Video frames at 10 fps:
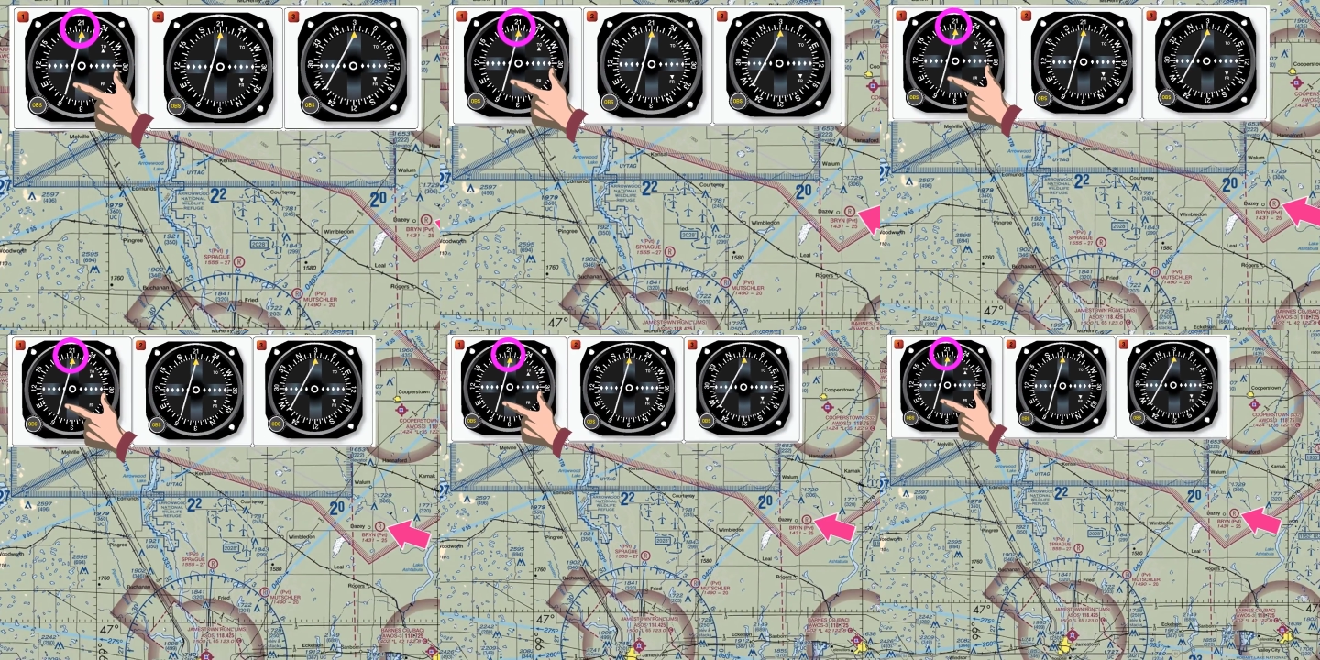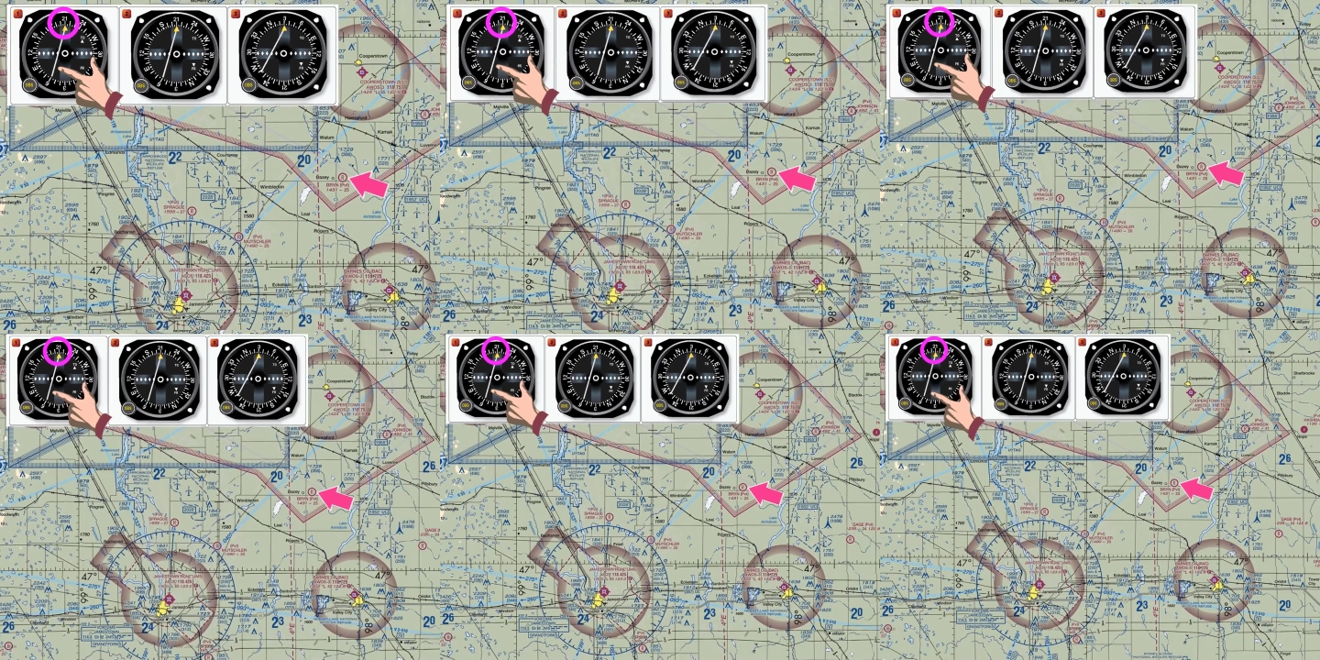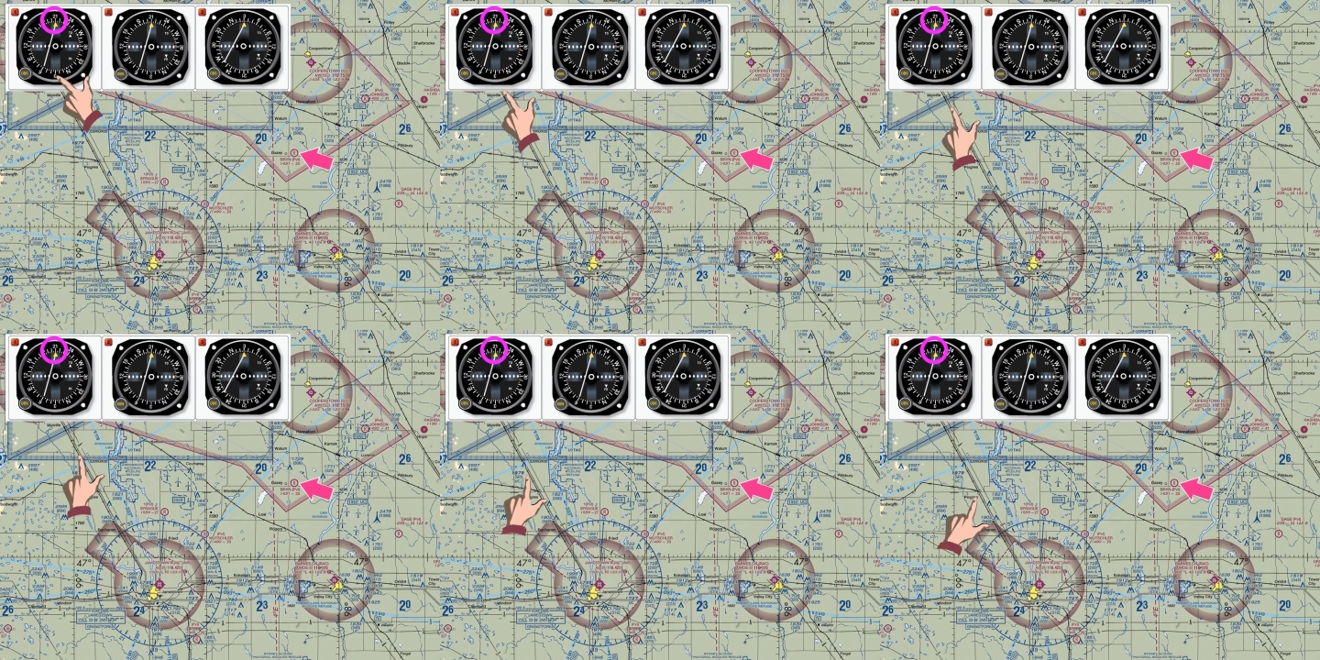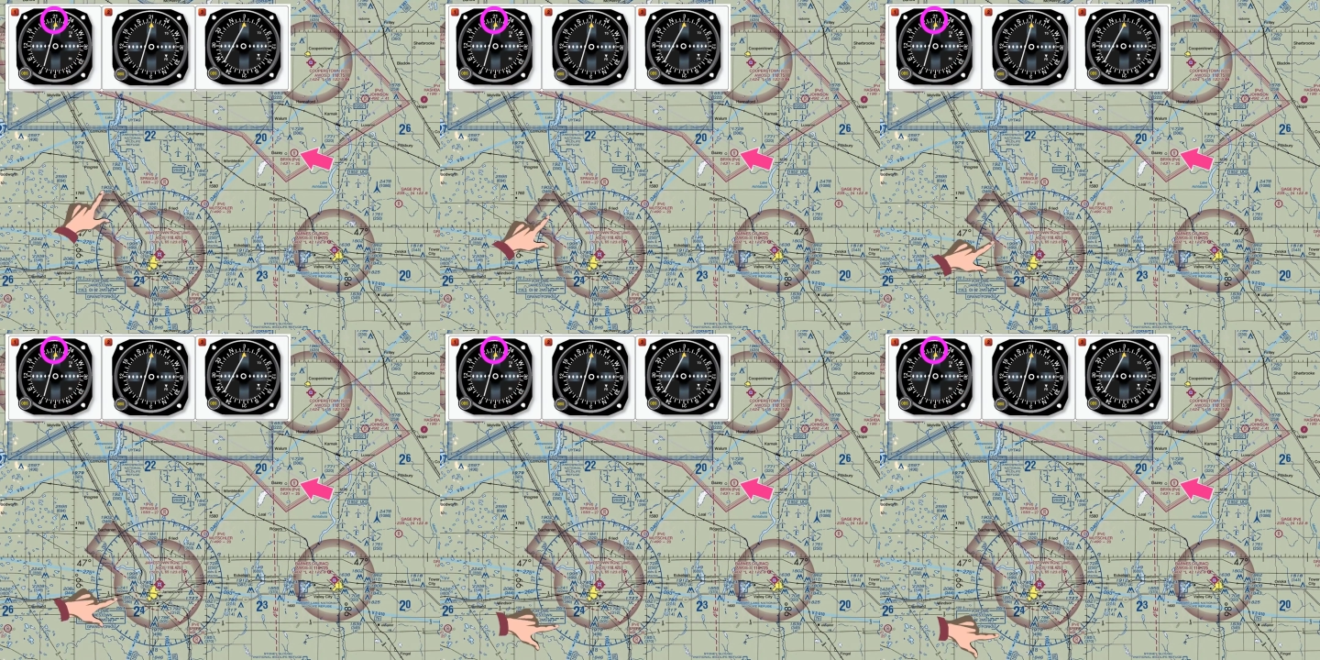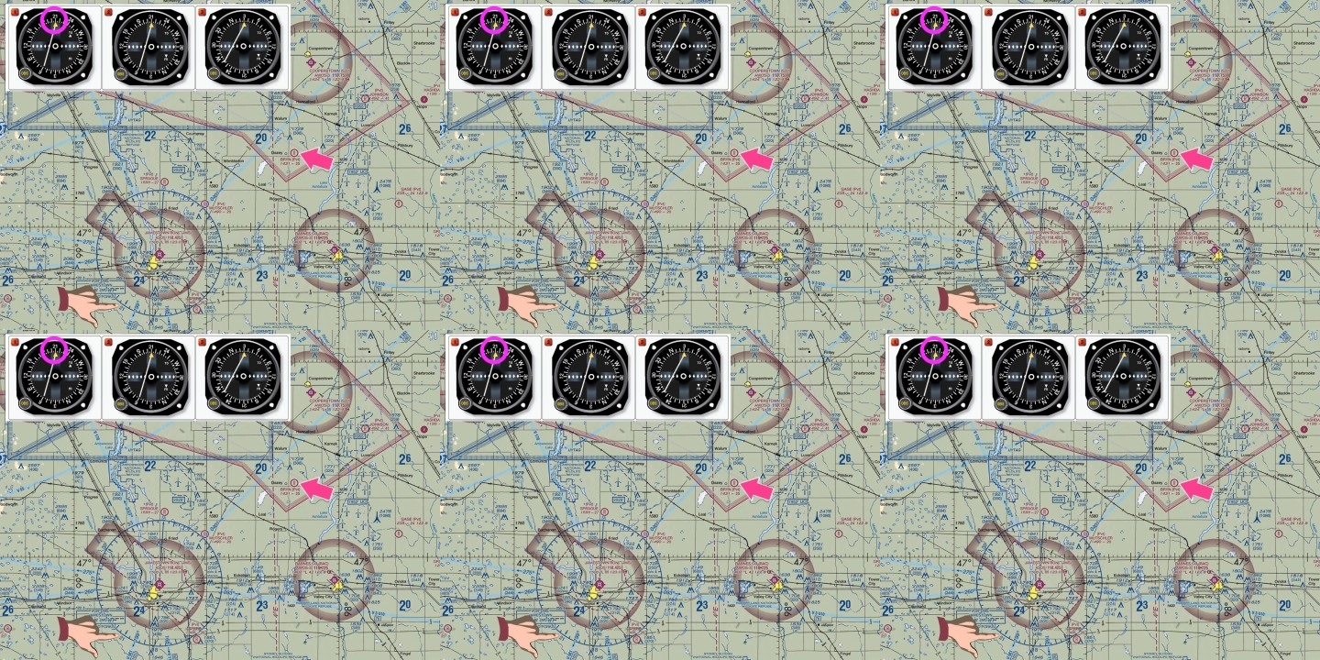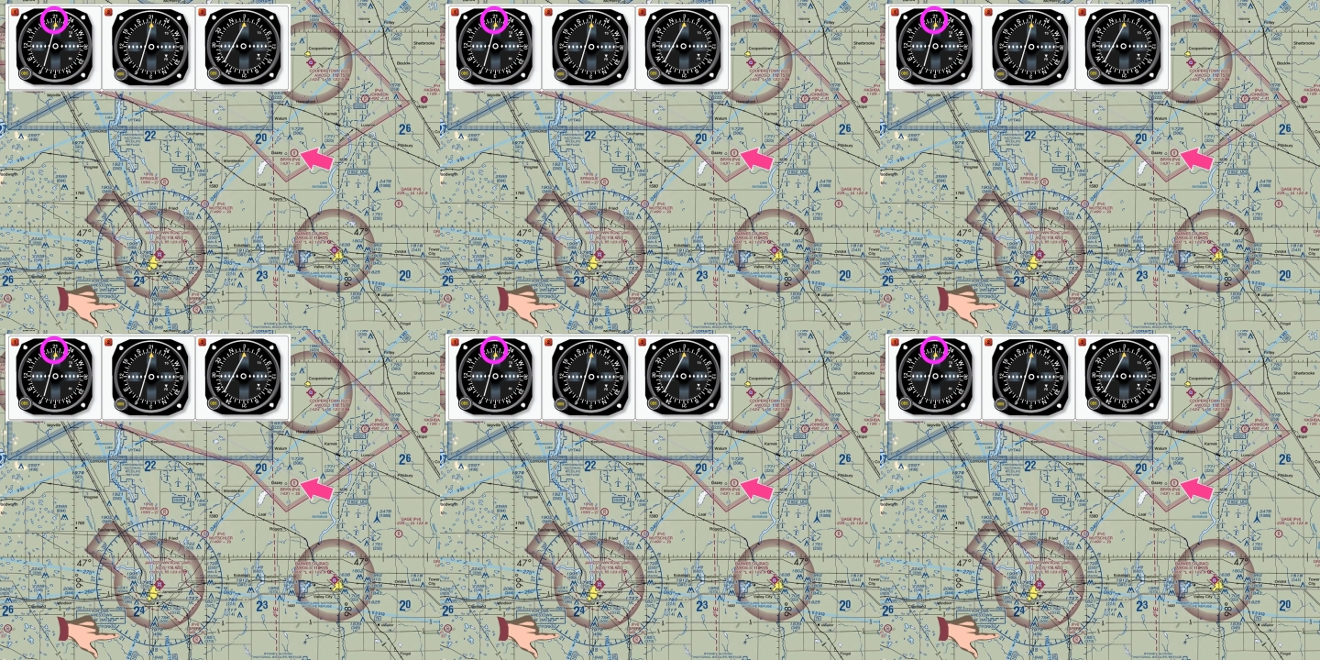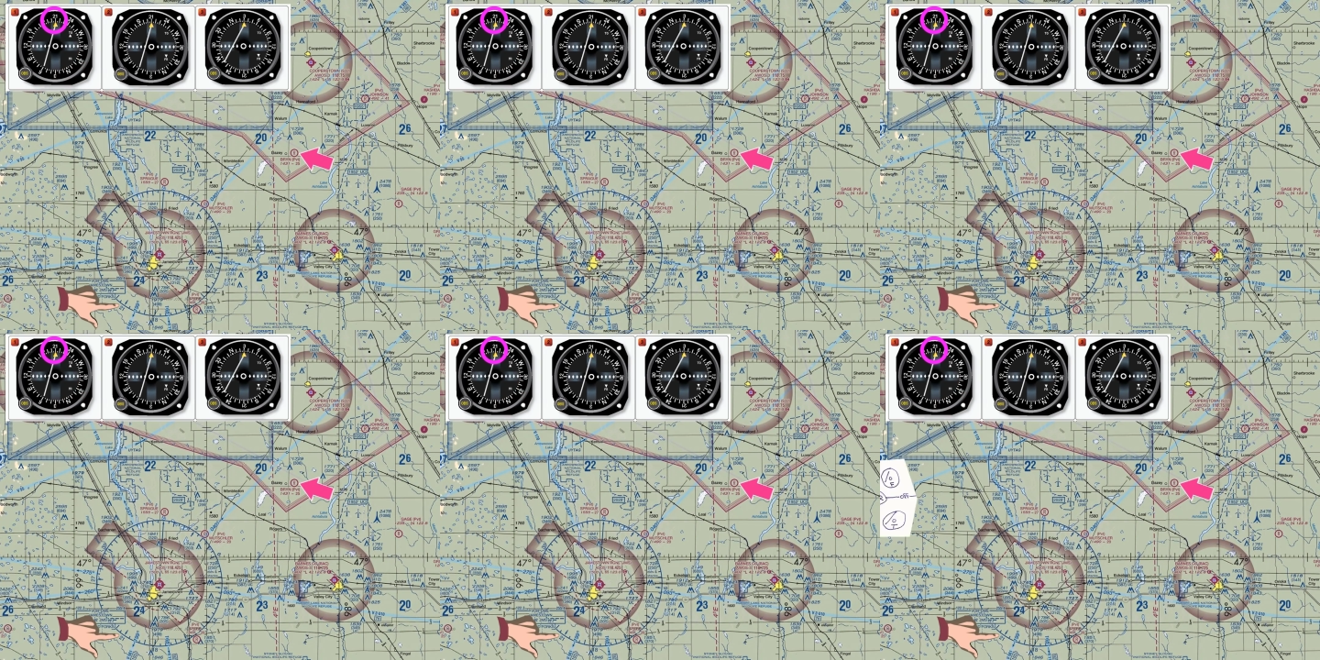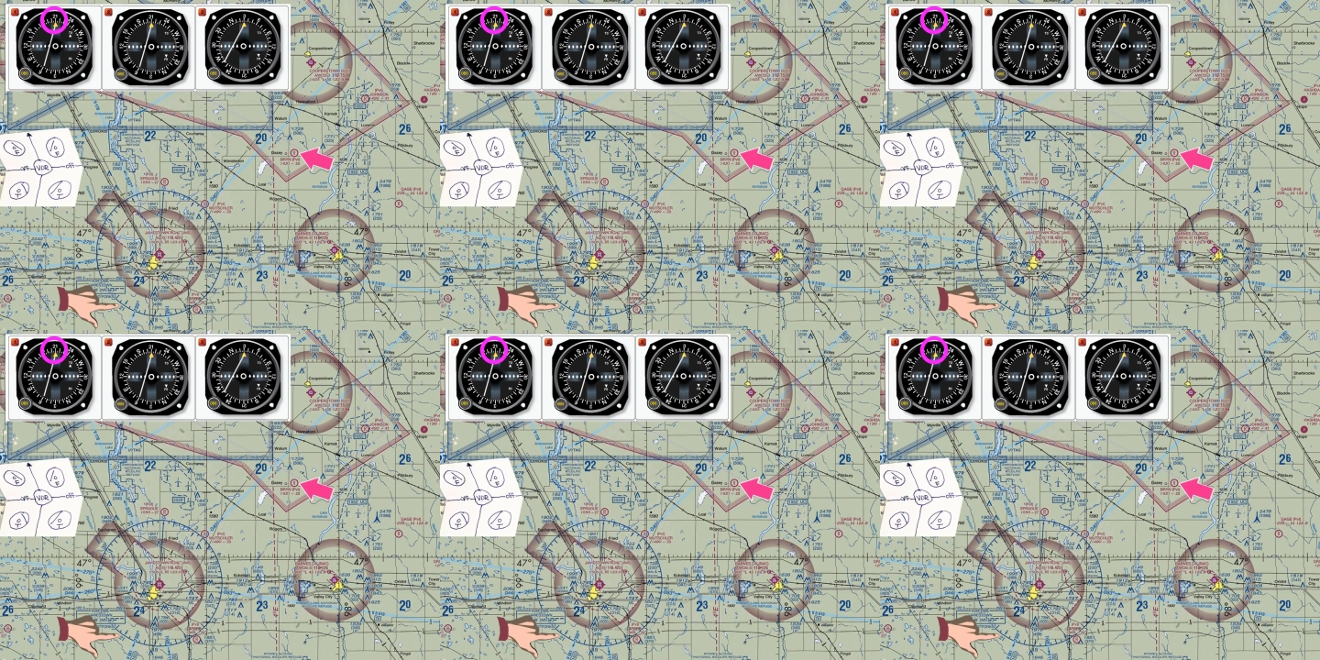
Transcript: (no speaker visible)